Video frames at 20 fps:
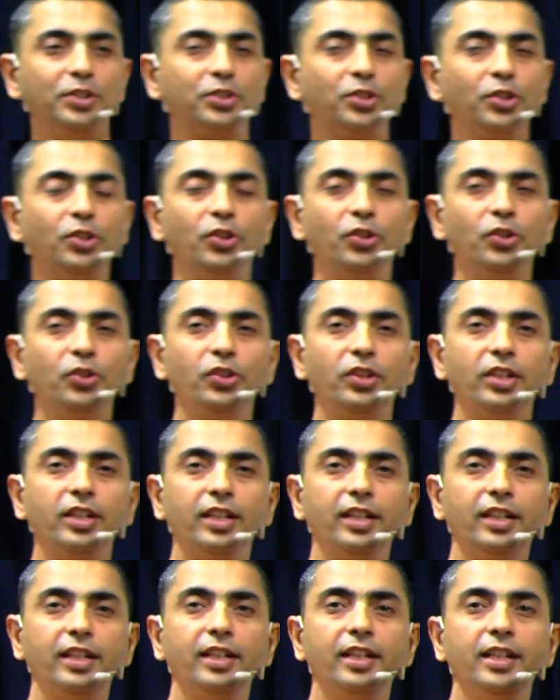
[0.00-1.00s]
So
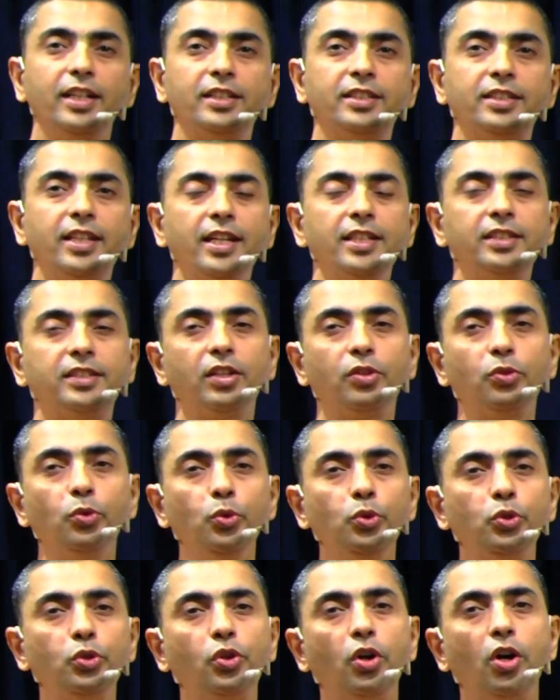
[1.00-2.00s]
it says the
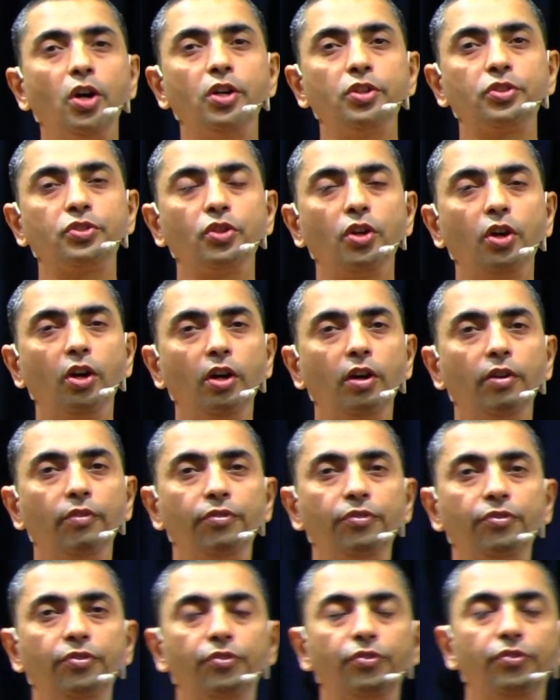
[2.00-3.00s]
root cause
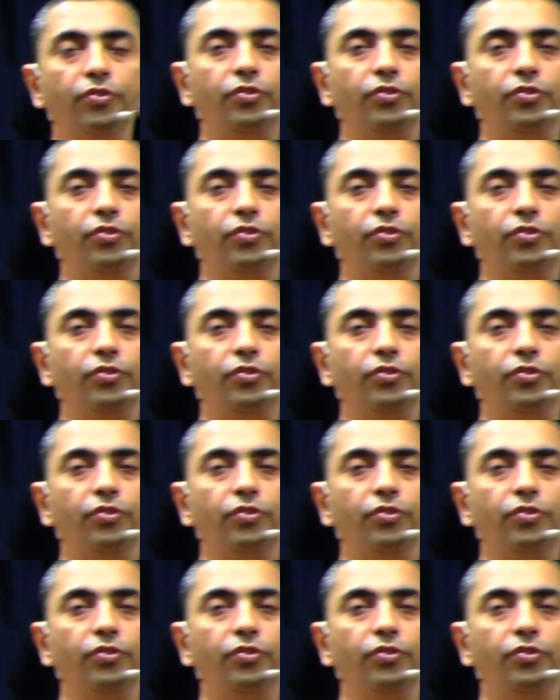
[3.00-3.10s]
of